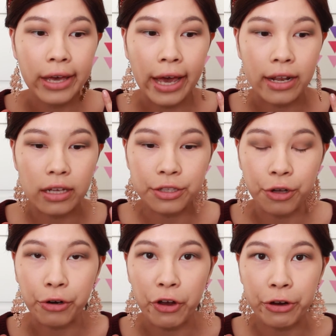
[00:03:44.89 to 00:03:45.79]
and it's
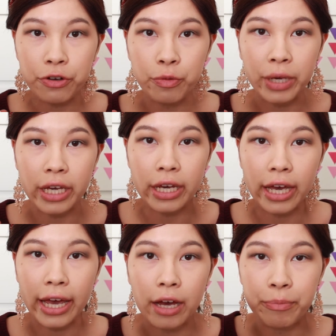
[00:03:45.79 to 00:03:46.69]
not going to be
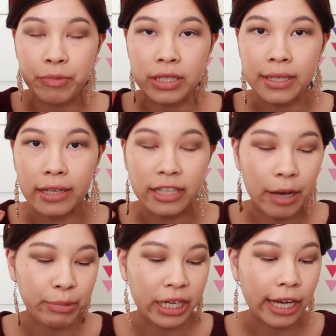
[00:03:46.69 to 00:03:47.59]
a precise
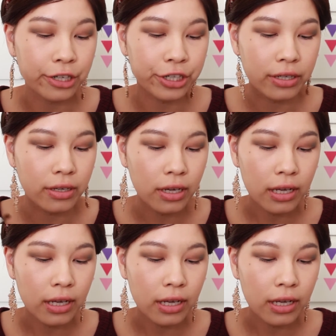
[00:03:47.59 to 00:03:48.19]
application,